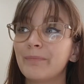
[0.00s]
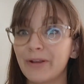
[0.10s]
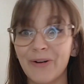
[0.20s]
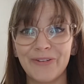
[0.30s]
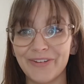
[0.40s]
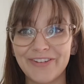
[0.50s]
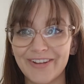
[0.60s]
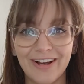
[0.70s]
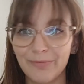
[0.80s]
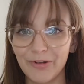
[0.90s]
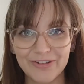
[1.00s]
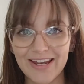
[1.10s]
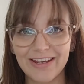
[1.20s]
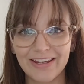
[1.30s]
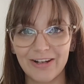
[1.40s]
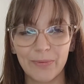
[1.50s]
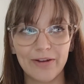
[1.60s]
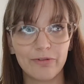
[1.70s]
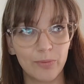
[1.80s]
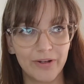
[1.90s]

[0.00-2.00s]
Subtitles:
Because I'm not taking it away